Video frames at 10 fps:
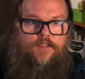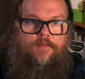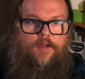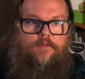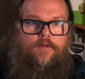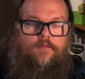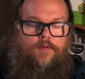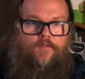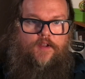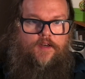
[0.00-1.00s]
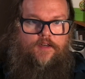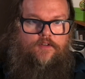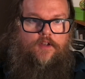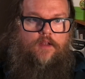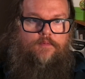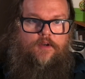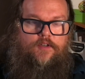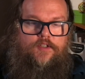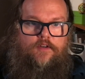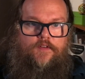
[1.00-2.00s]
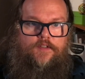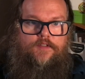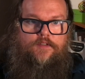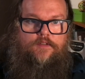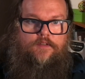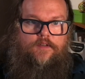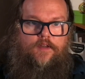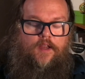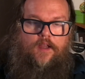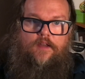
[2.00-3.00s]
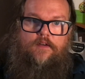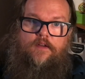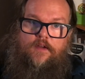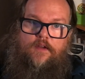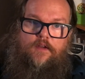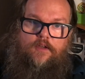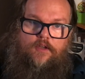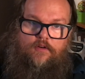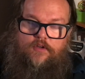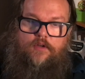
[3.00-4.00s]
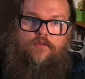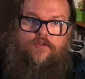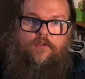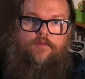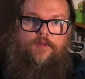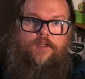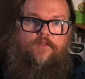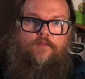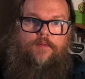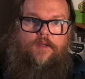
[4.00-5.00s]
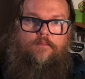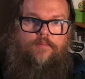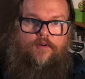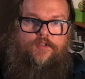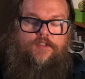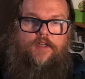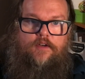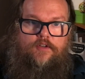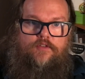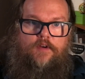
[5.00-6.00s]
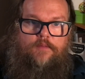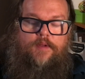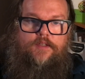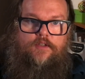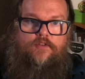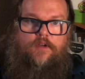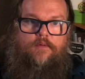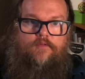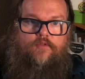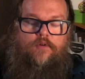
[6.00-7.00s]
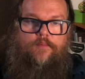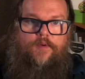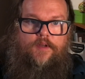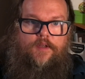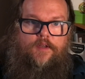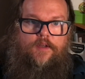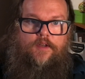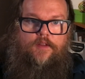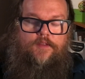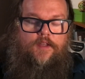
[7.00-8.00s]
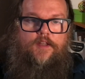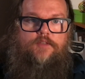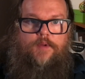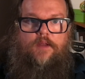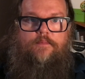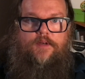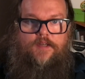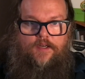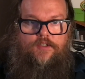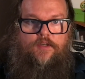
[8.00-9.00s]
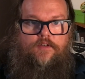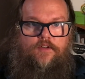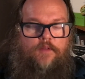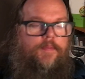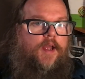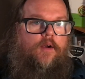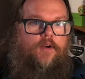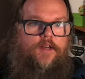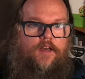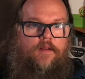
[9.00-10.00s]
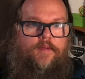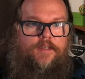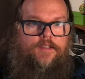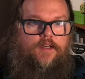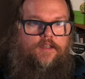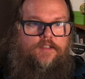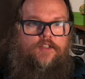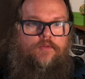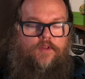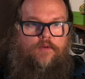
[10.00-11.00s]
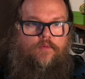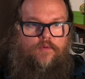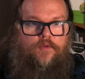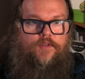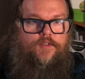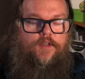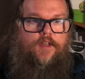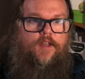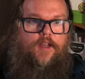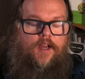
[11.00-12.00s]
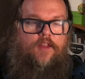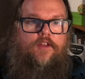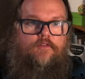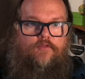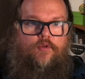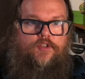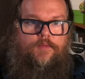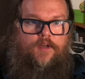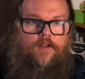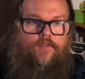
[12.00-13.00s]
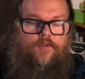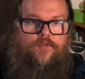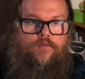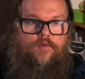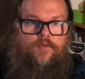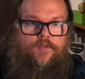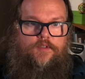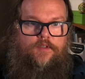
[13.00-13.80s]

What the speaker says: about providing top-notch service, and you do truly believe in being person-centered, strength-based, and trauma-informed, then let's pay attention to the power dynamics that exist within rules and the enforcement of those rules.